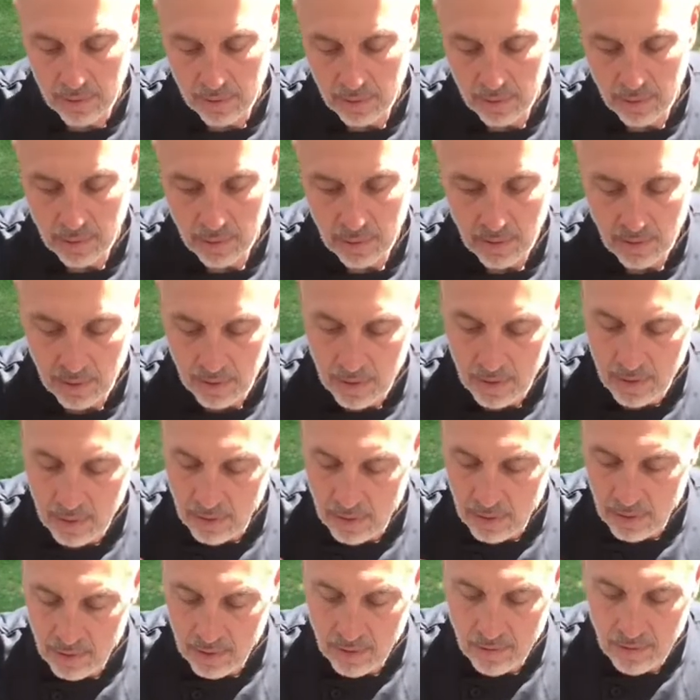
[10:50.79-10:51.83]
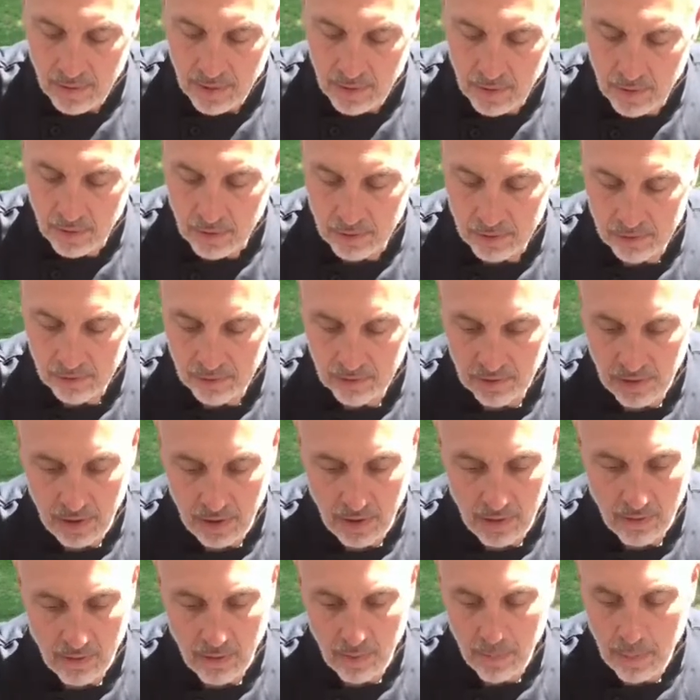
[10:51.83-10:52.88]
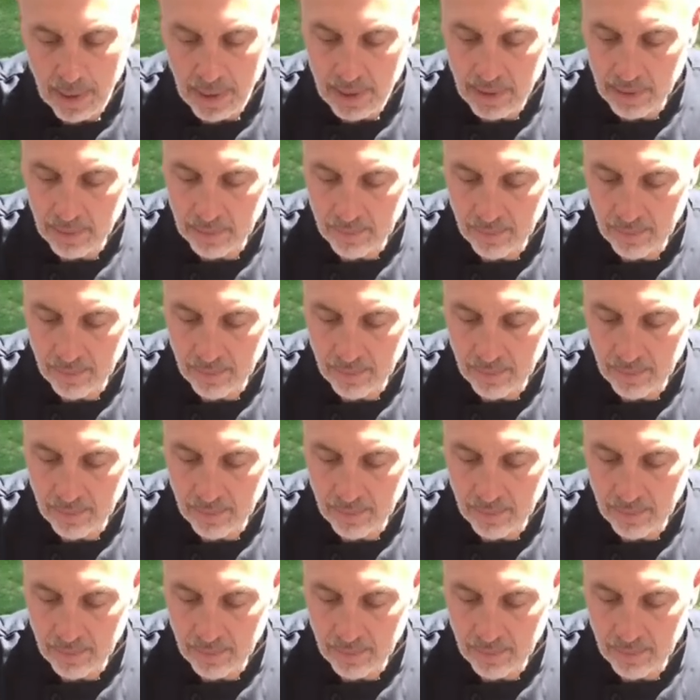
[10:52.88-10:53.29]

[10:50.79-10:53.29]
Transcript: Give it a nice stir about.